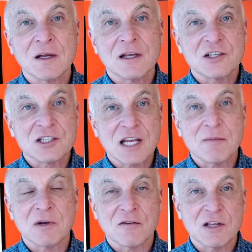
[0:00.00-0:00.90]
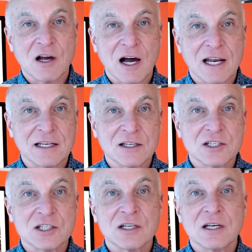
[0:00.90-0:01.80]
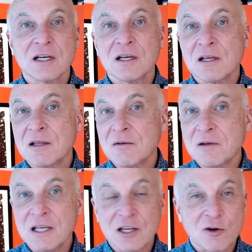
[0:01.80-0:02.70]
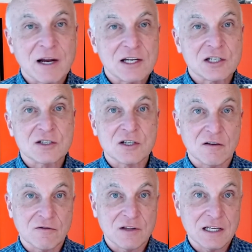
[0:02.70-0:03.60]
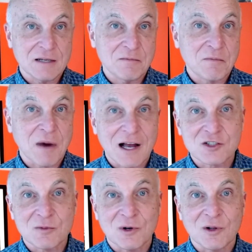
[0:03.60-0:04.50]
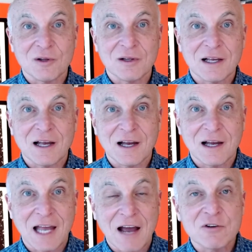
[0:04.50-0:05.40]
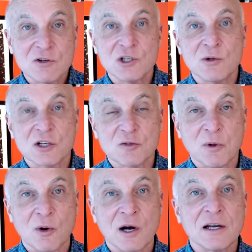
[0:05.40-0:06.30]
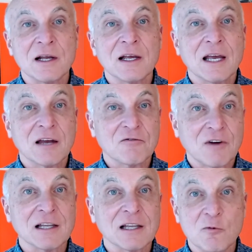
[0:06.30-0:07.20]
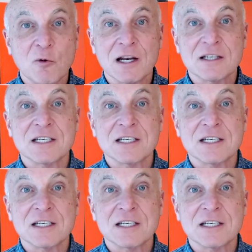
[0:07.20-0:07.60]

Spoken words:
statement of the audience, iterations of the possible avenues you explored, and finally what